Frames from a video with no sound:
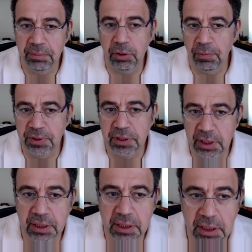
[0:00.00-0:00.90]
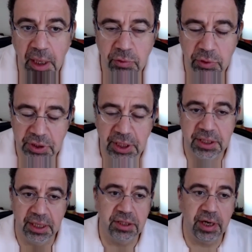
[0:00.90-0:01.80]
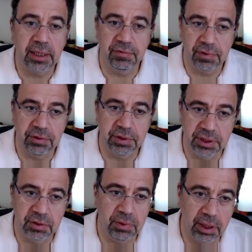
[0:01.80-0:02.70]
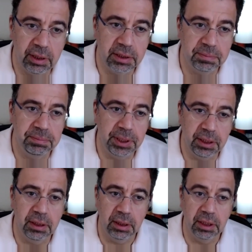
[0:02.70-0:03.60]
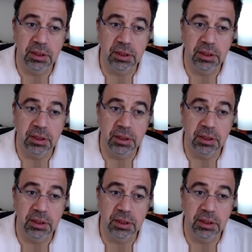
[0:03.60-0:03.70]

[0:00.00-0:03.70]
but obviously, I wouldn't say it's an extractive country as well. It's been